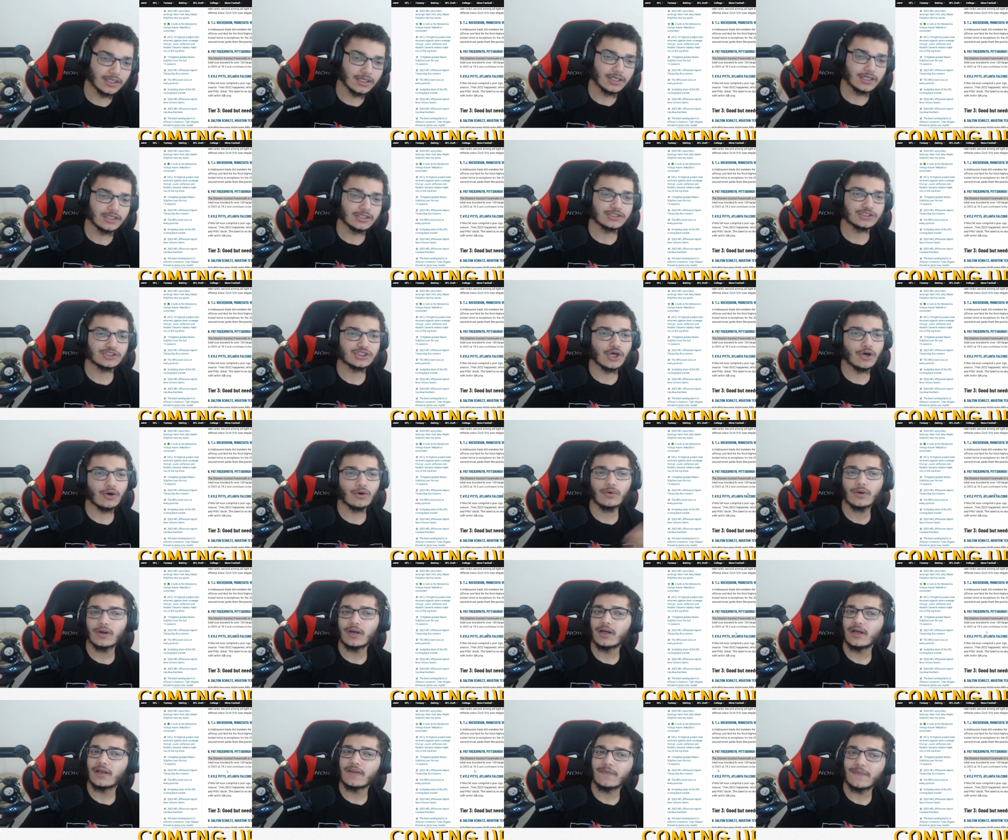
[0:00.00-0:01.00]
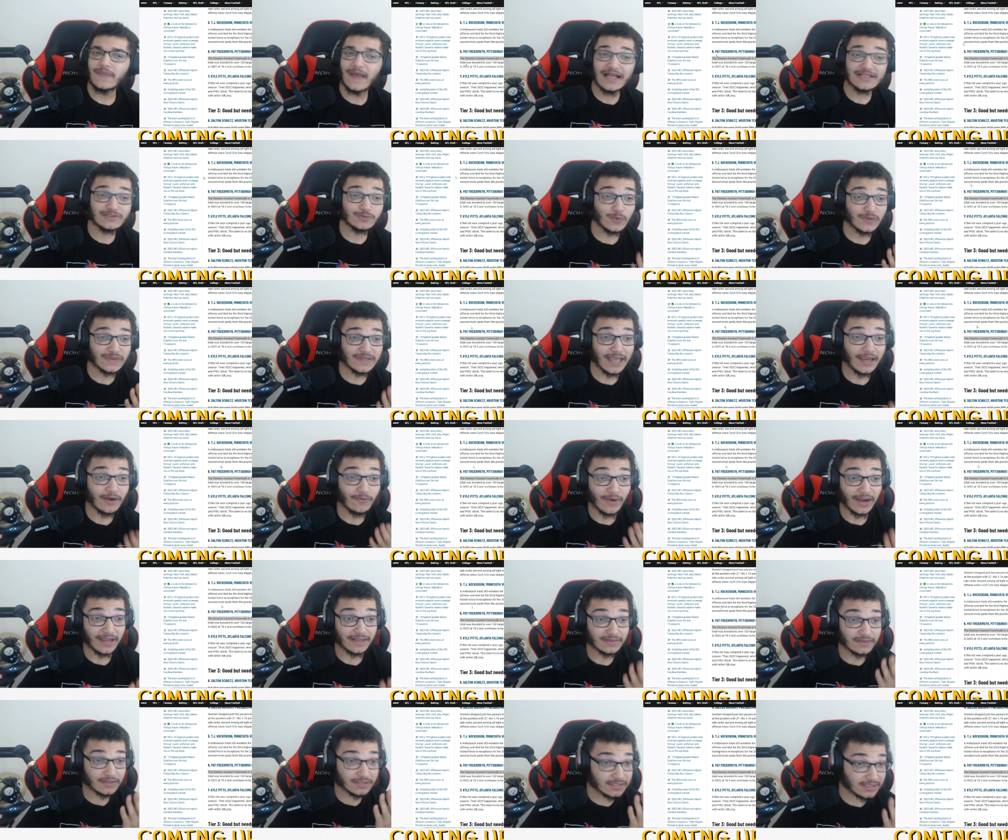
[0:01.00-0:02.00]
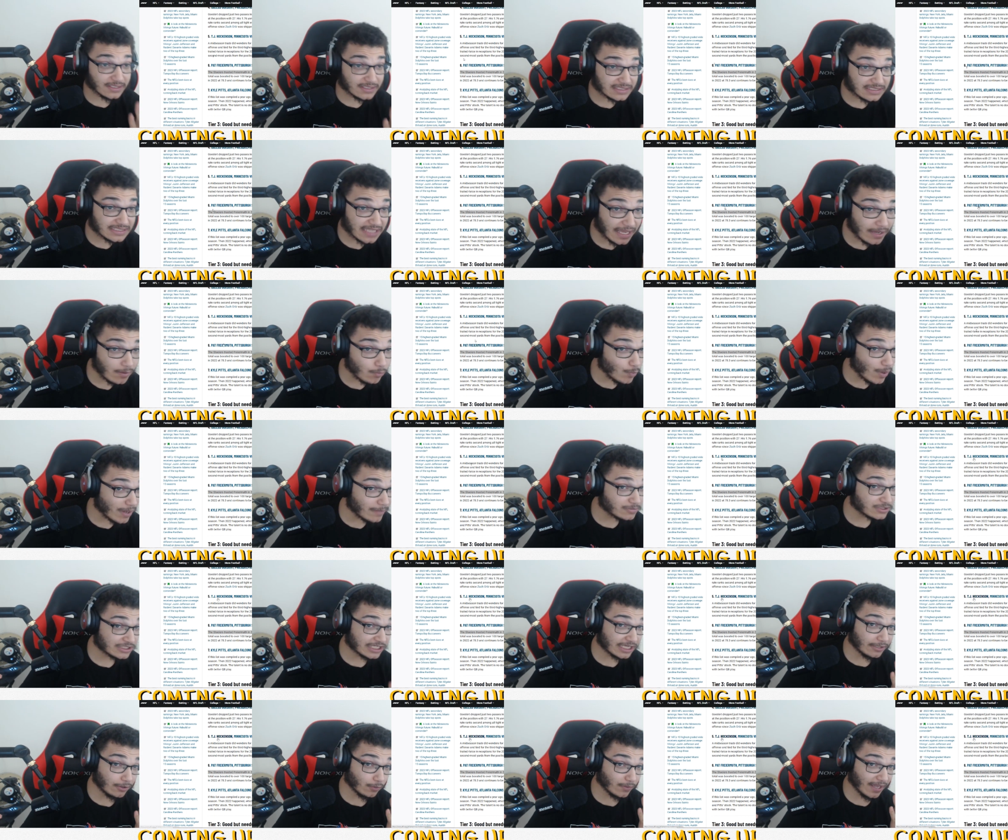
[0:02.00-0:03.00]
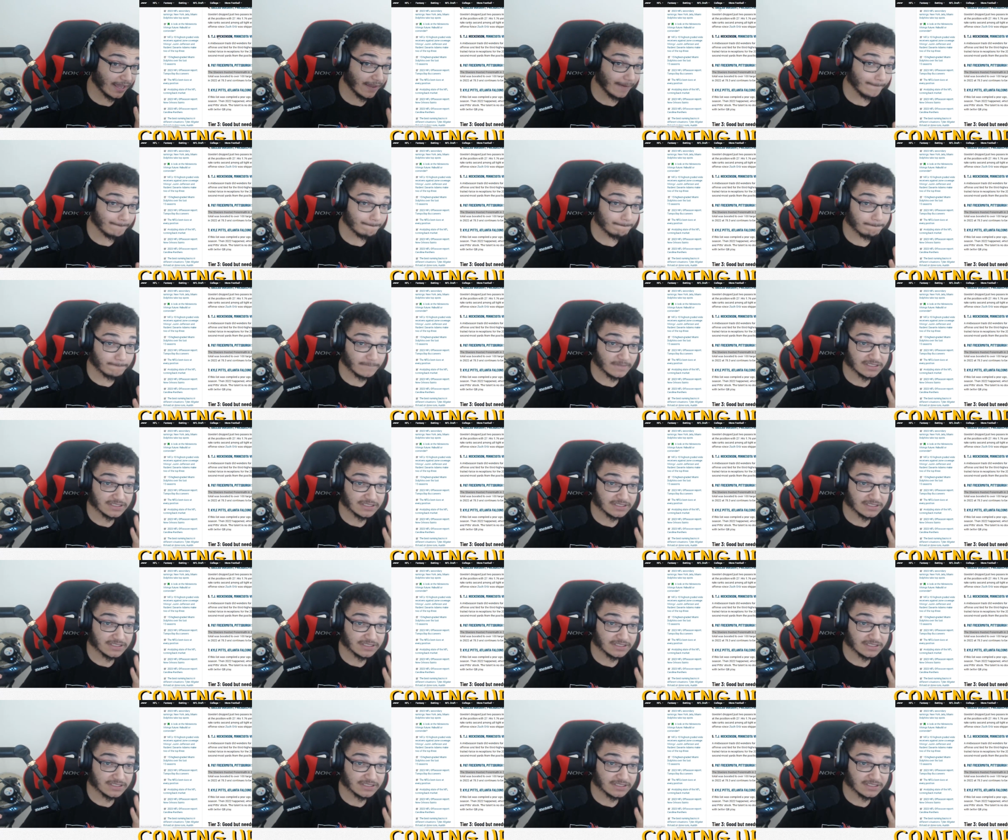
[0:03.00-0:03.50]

So that's what they ranked. The same website, okay?